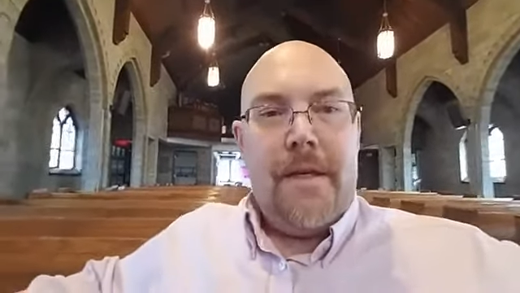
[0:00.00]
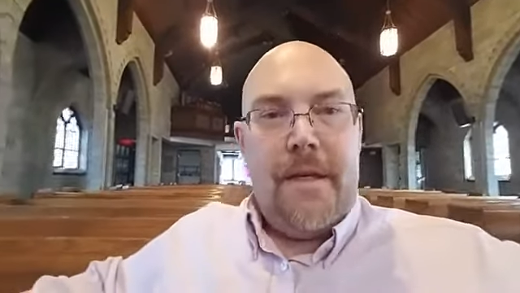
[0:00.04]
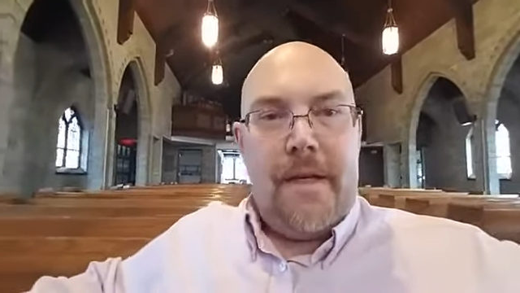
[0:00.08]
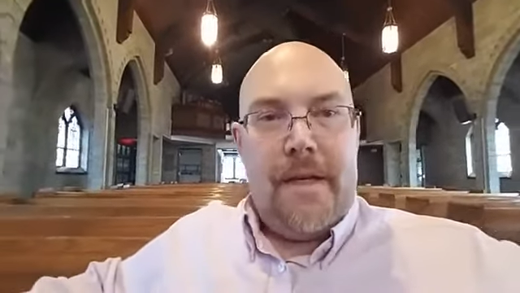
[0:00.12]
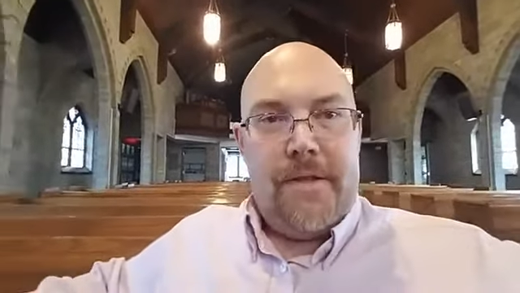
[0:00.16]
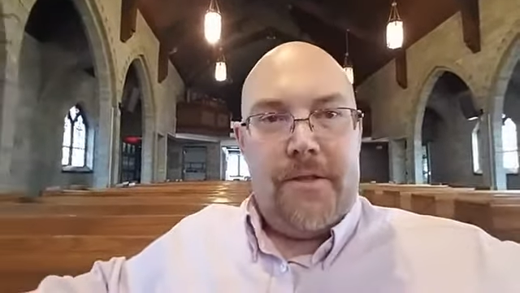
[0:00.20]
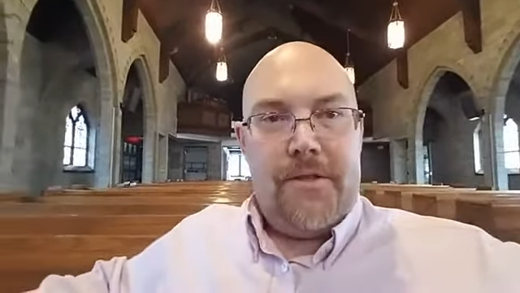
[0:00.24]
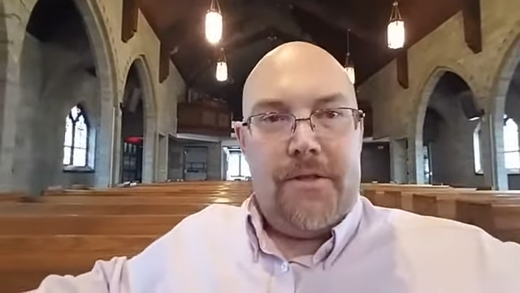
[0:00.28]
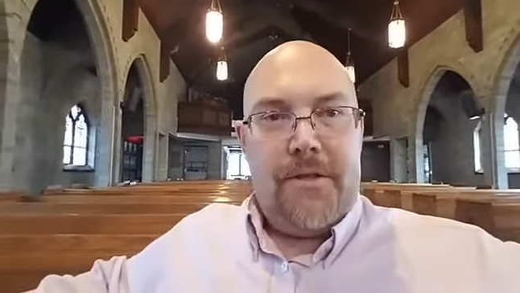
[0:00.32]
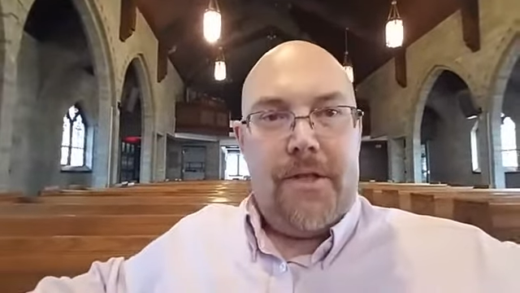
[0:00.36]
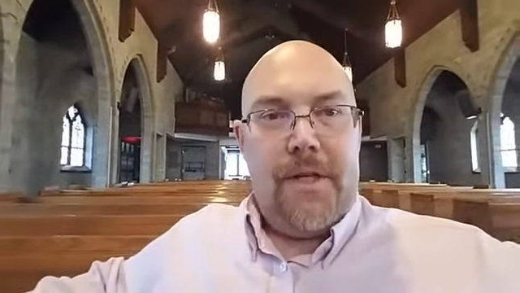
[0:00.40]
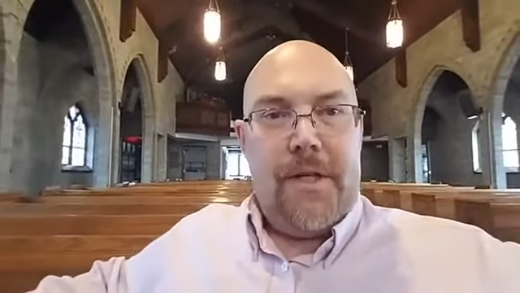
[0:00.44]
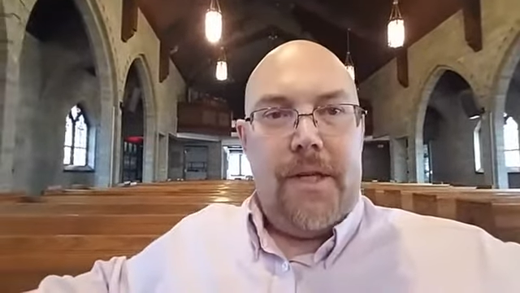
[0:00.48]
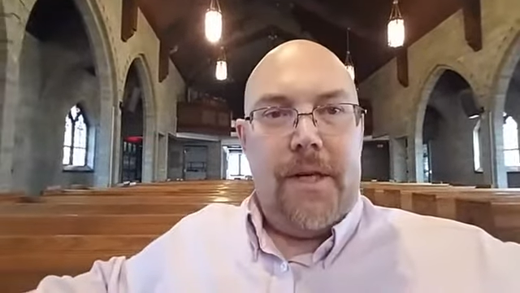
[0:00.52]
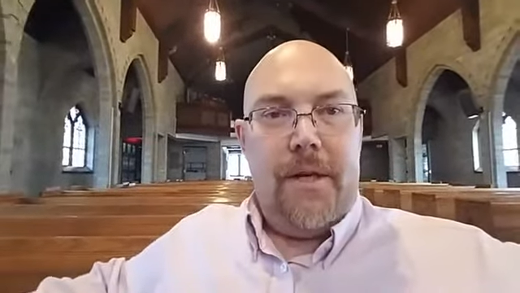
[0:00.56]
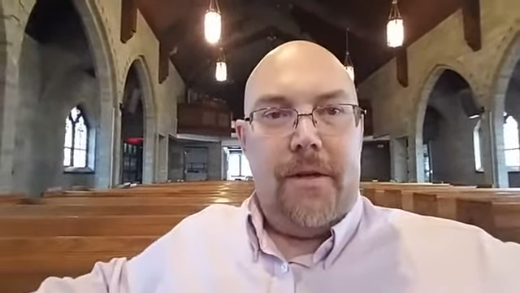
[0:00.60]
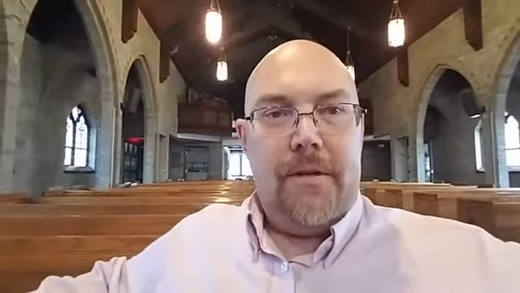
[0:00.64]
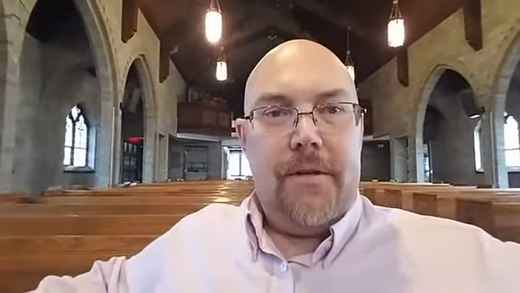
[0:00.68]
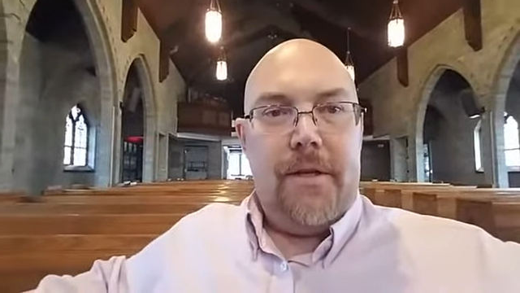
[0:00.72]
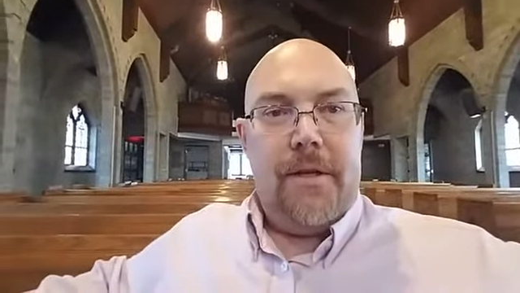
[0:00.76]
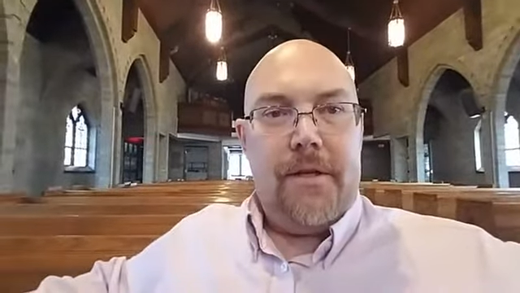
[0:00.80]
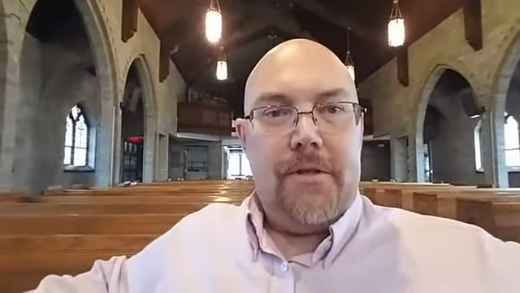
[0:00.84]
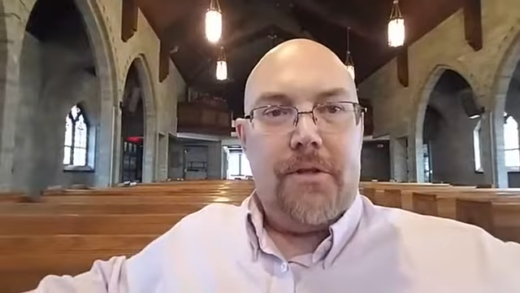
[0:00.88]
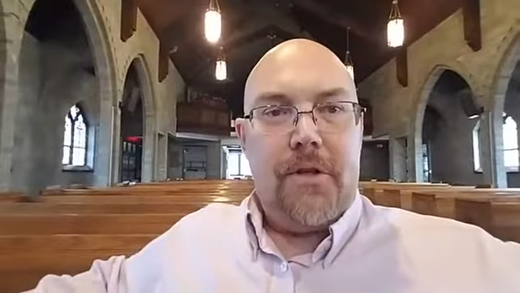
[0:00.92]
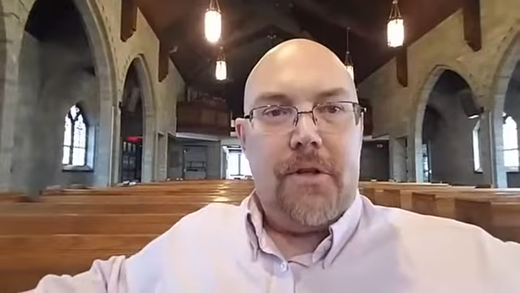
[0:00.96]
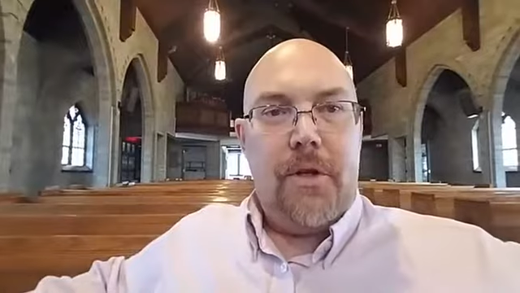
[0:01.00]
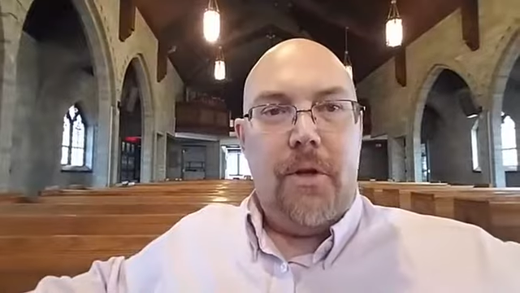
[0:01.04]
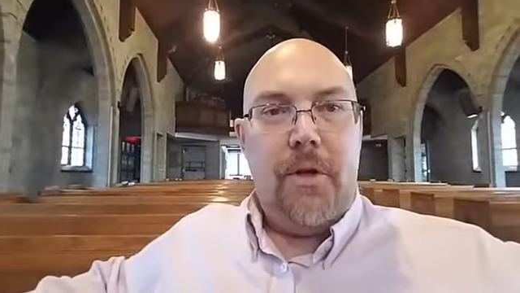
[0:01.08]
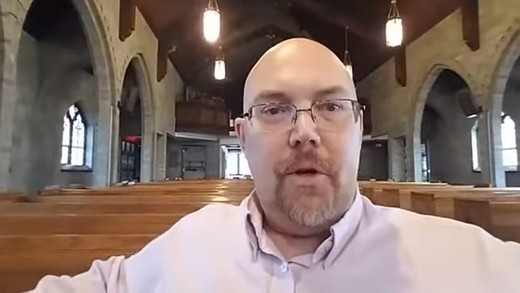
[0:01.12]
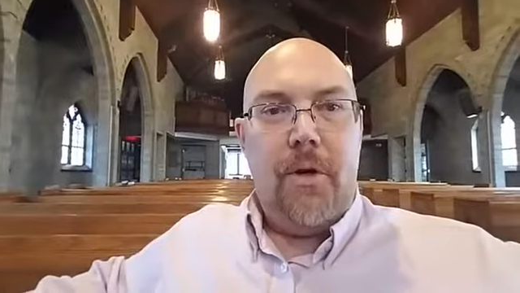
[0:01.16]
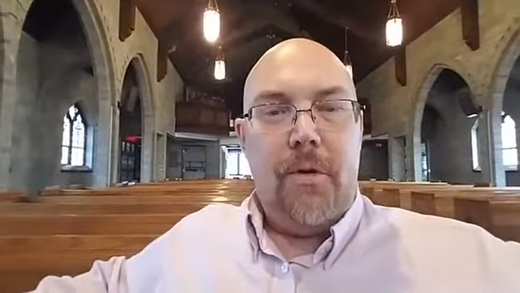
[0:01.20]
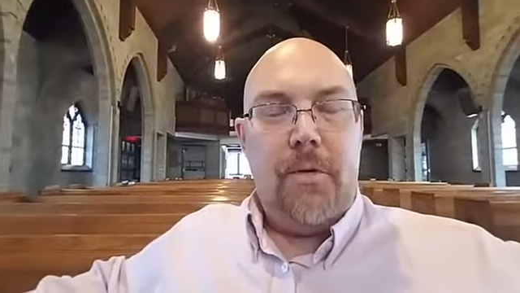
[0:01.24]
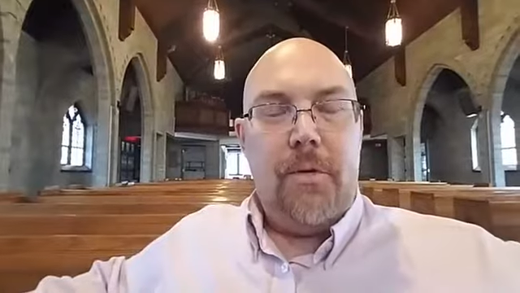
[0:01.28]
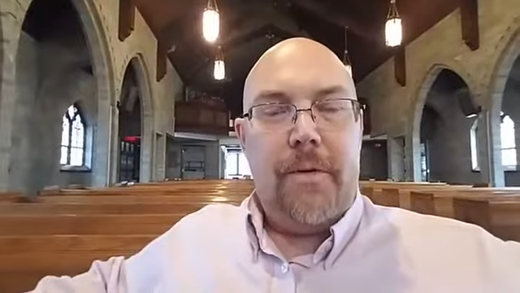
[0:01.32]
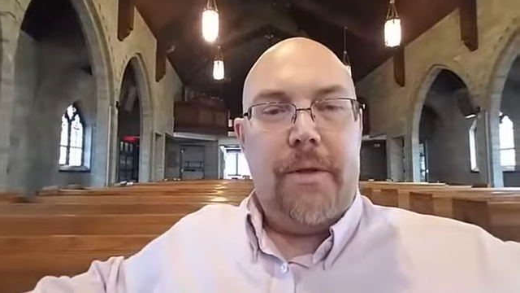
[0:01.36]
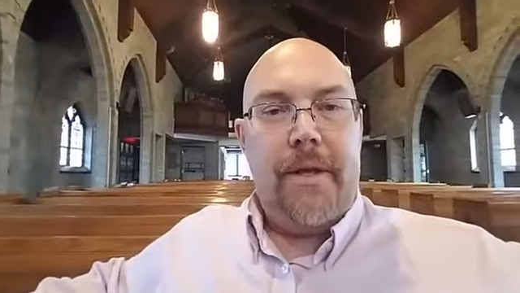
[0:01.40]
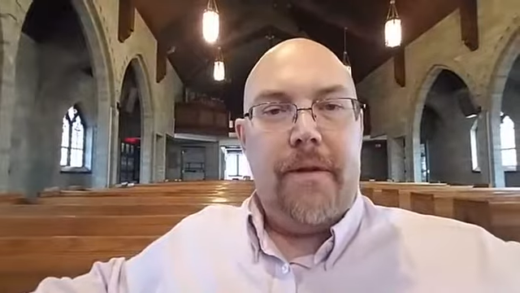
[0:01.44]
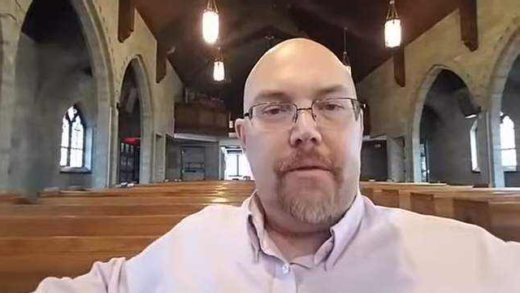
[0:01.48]
and see how things are
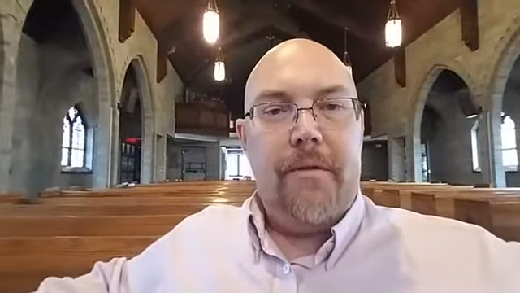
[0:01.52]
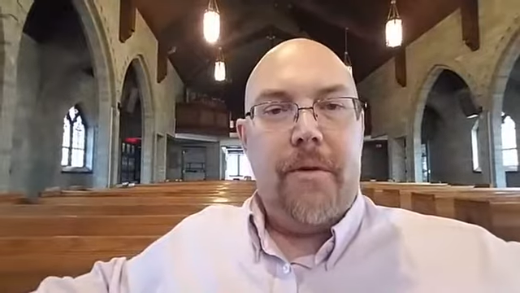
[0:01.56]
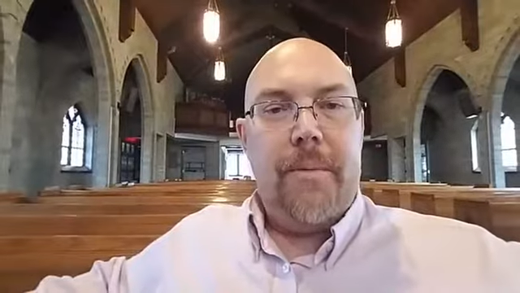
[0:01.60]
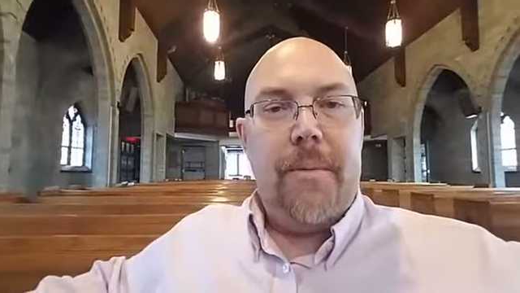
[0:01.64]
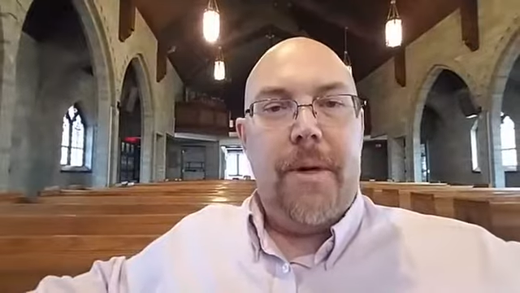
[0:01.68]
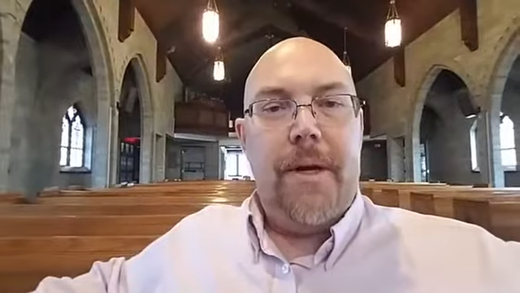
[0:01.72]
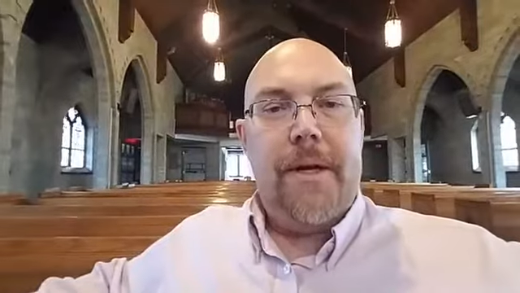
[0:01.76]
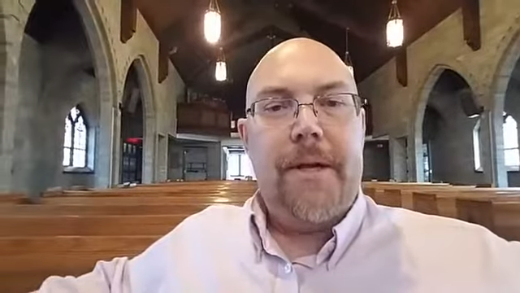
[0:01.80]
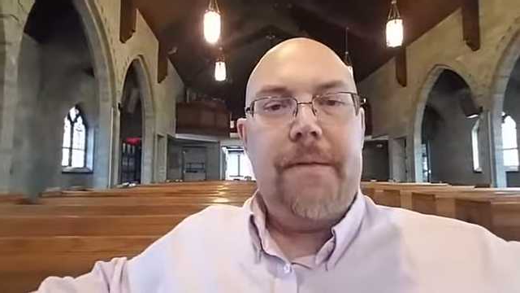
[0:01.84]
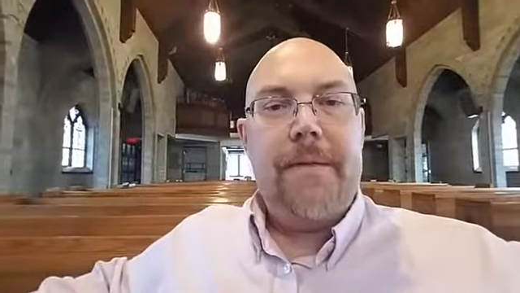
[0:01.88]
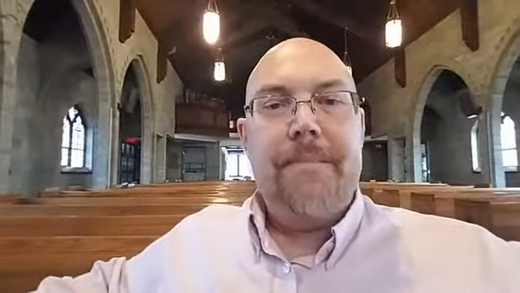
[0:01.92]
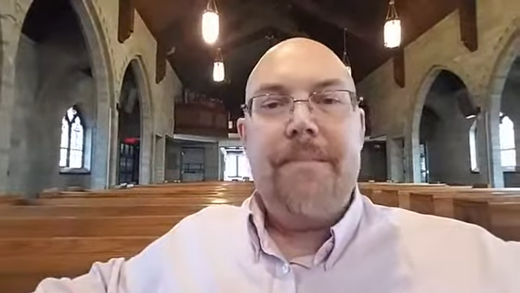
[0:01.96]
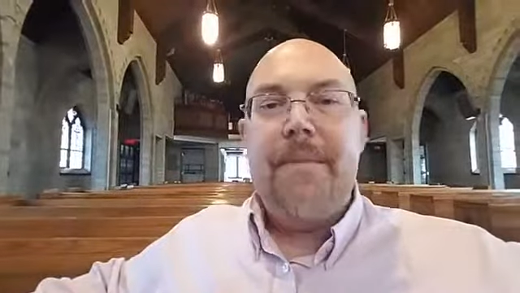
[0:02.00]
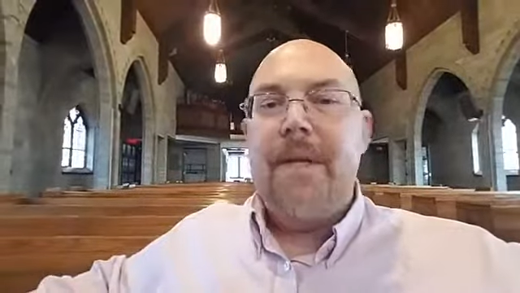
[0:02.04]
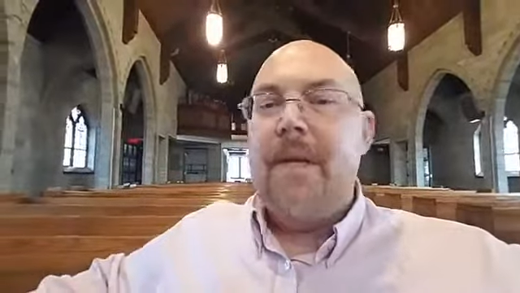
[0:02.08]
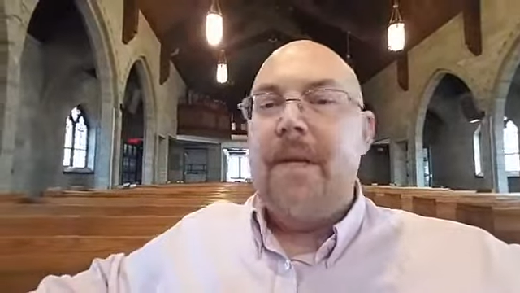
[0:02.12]
going with everybody.